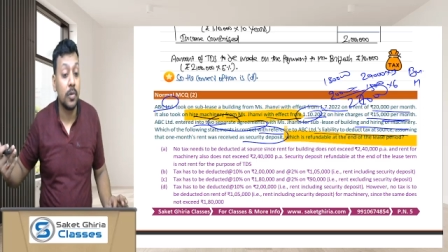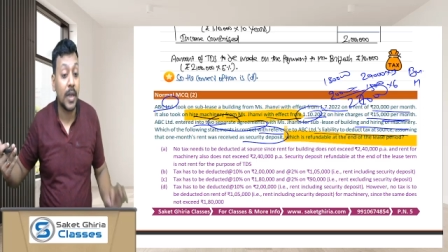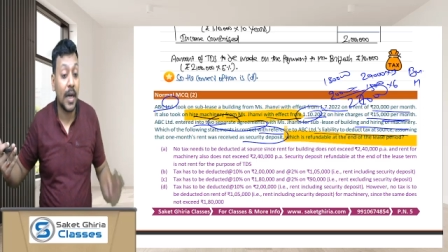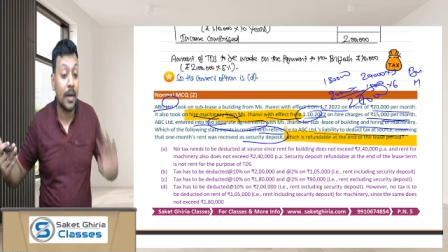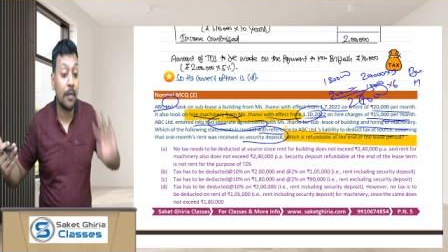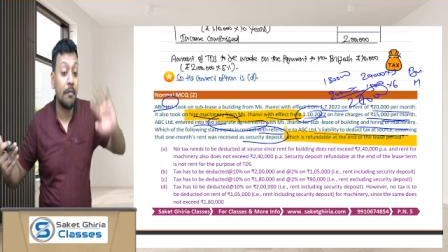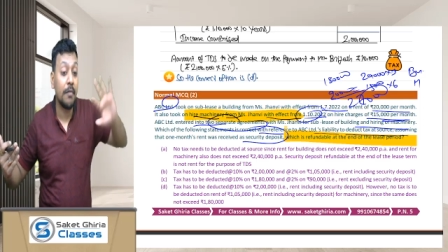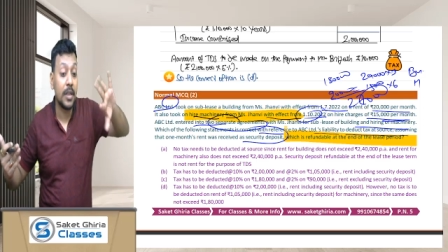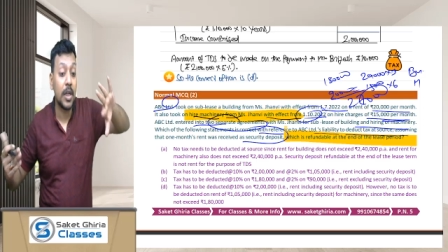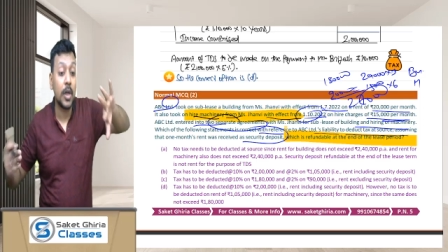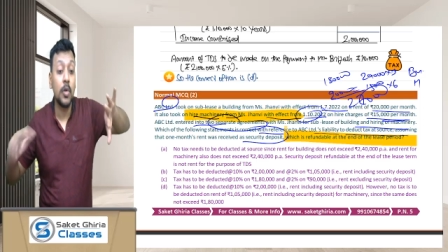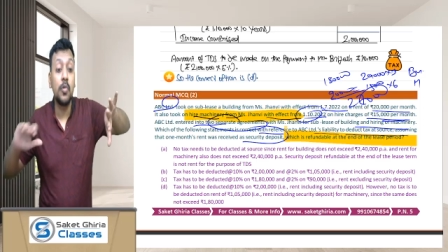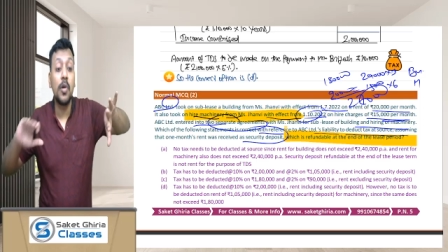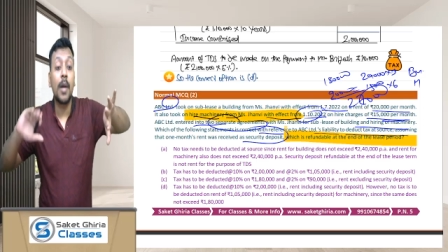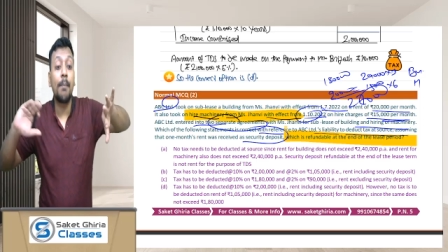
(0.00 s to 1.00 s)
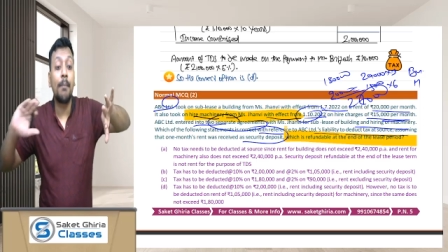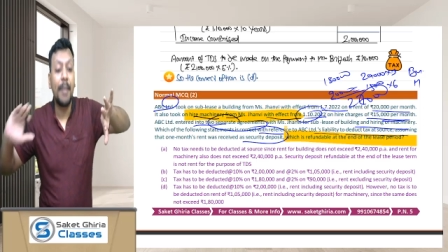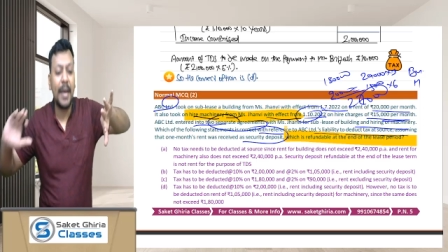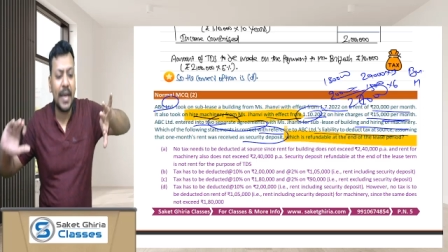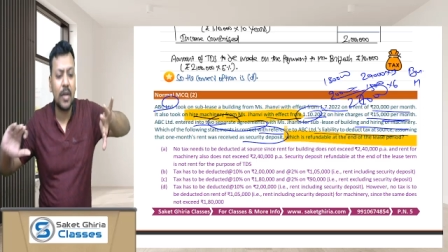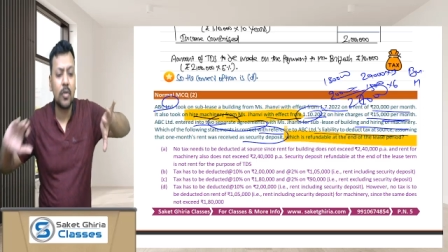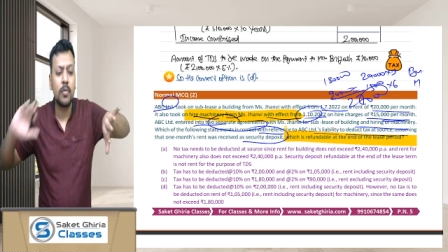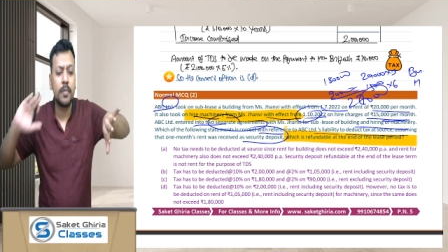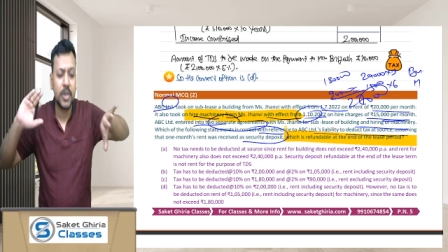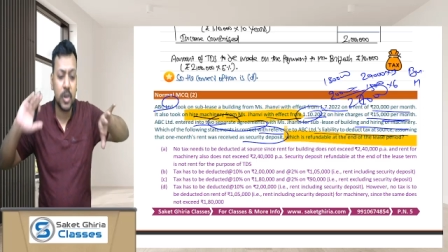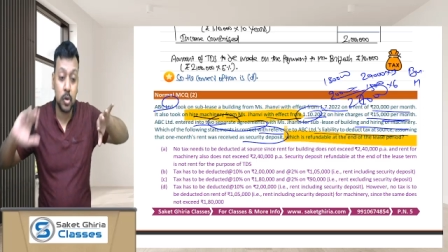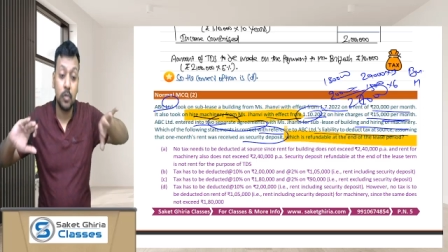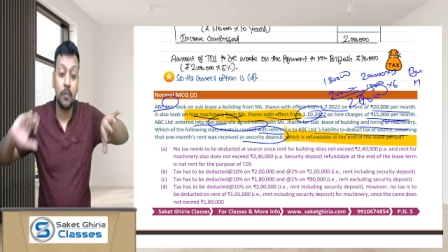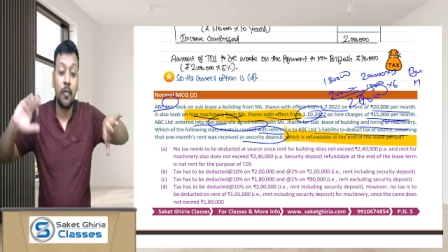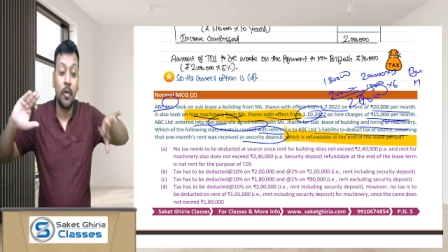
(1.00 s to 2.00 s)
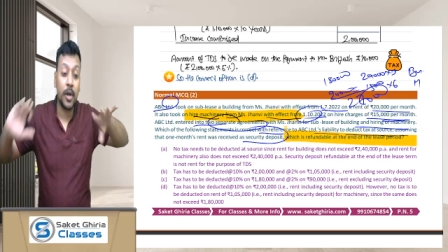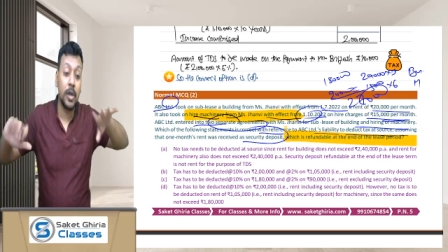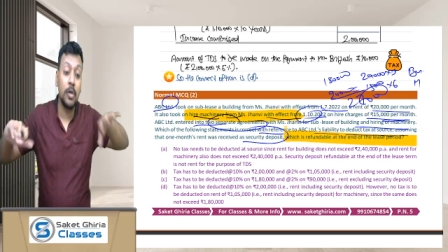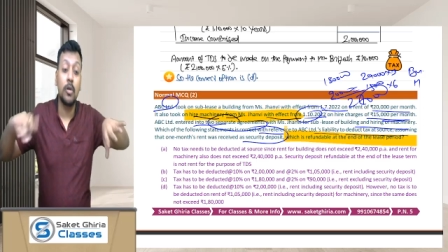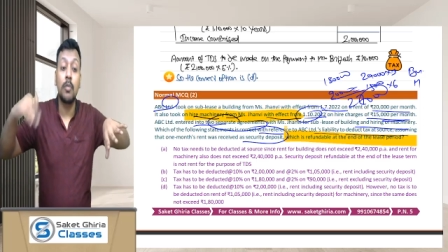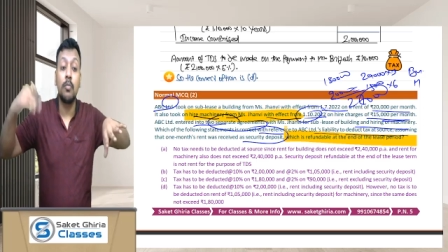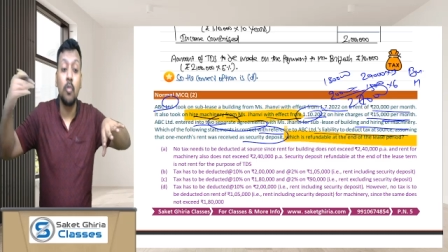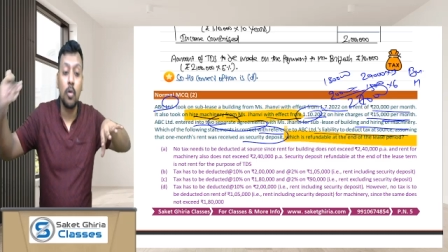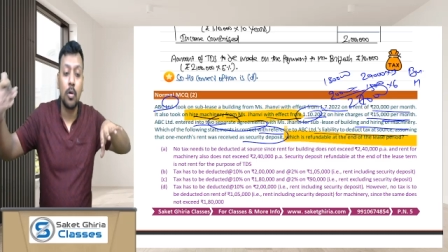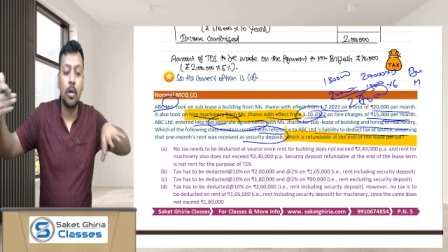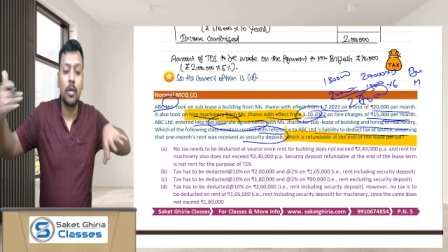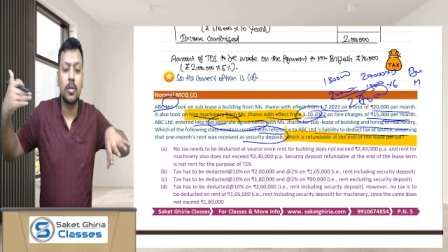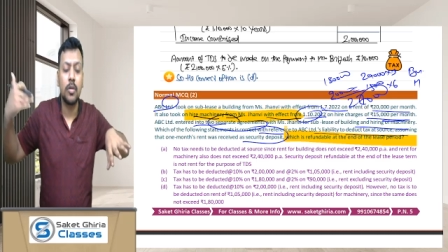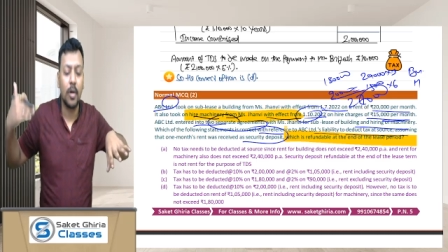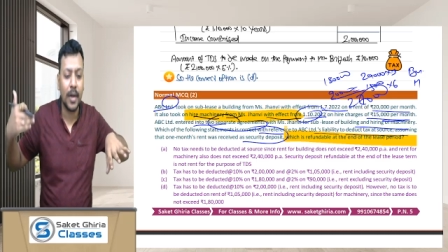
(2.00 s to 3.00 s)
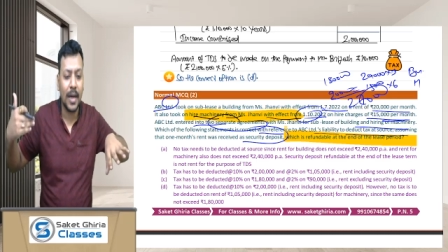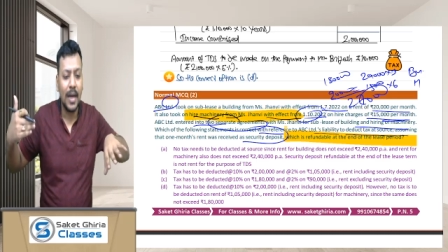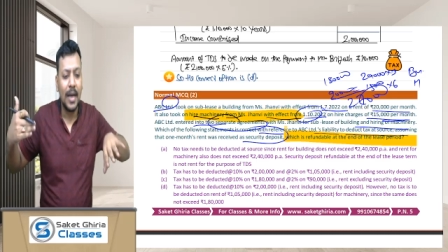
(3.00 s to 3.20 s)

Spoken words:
that whether you are paying rupees 240 or more or not